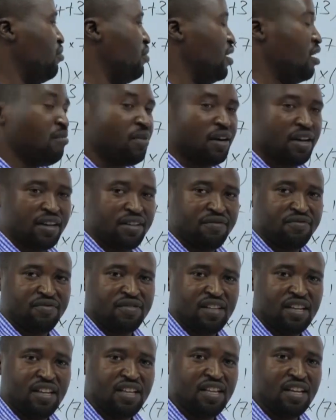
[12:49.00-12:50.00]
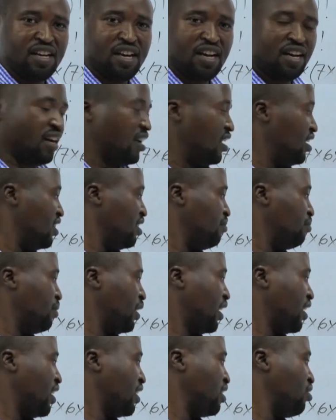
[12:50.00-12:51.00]
remember, in the
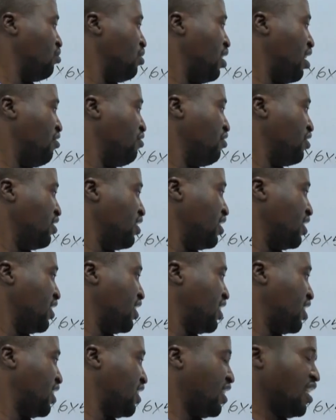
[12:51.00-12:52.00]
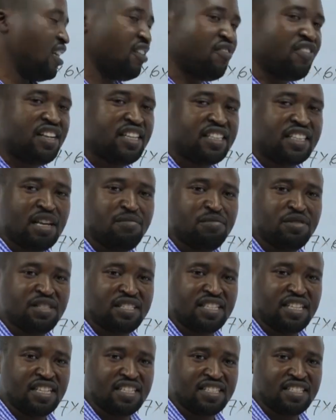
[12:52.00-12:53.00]
bracket we have 7 times
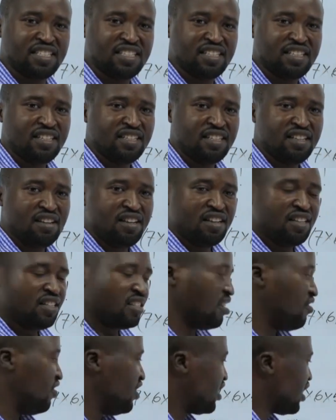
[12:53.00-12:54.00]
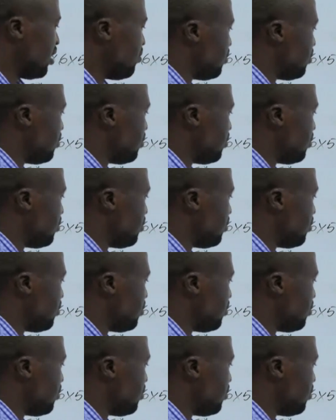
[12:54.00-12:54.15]
6. 7